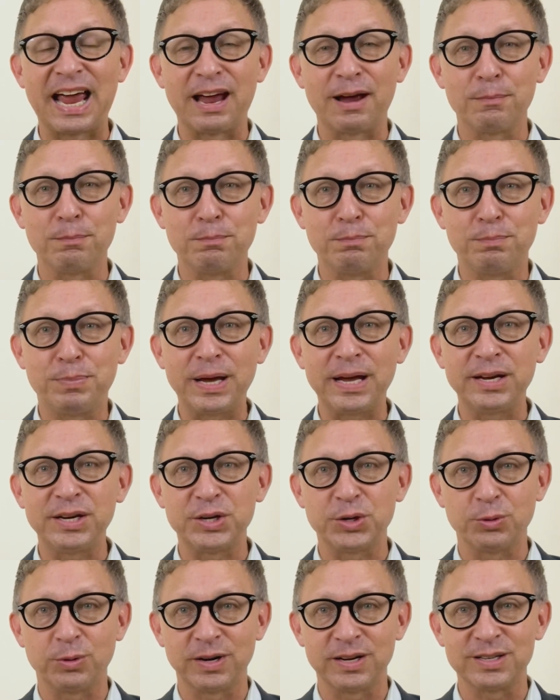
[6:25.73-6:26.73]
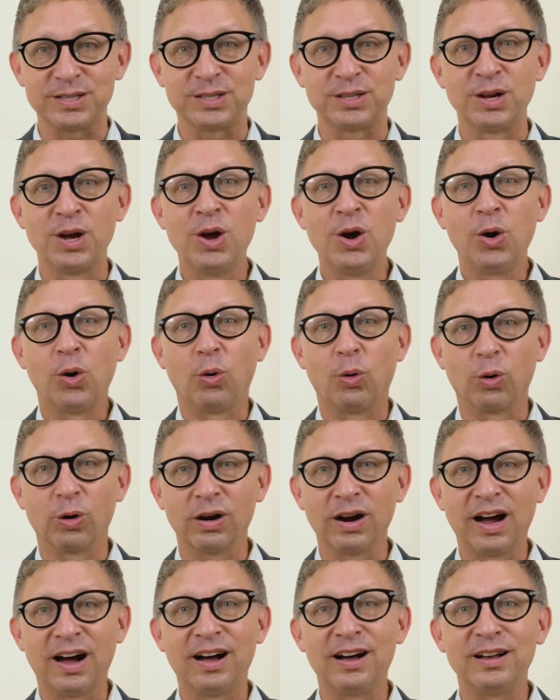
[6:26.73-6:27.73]
ambiguous
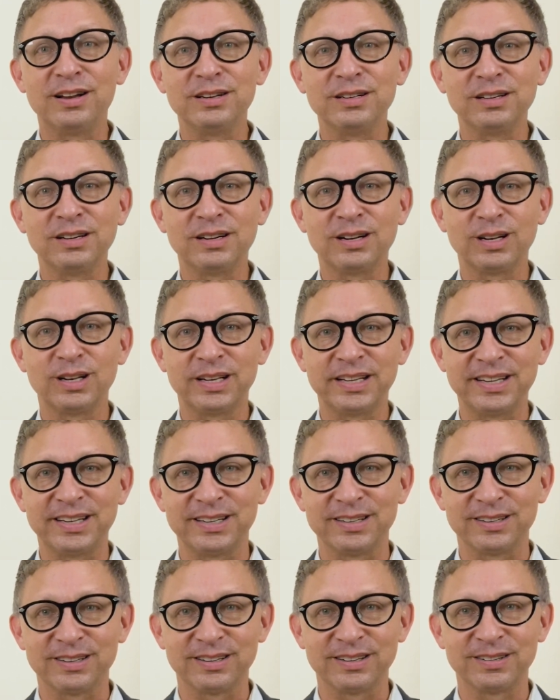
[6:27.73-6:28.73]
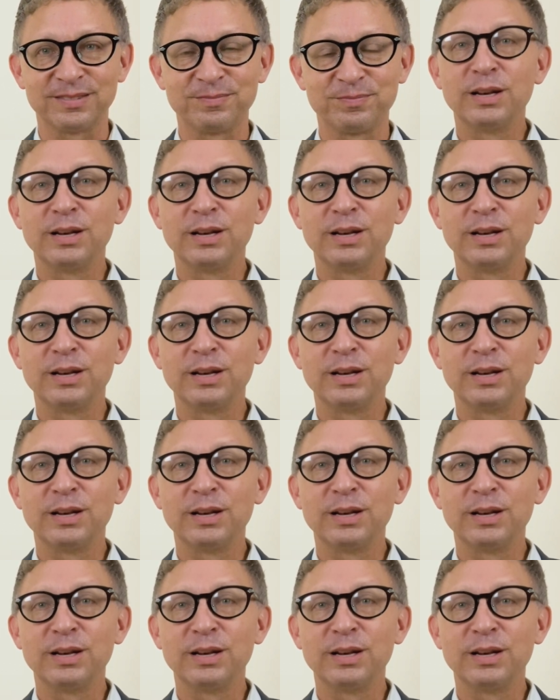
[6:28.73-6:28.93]
or unclear.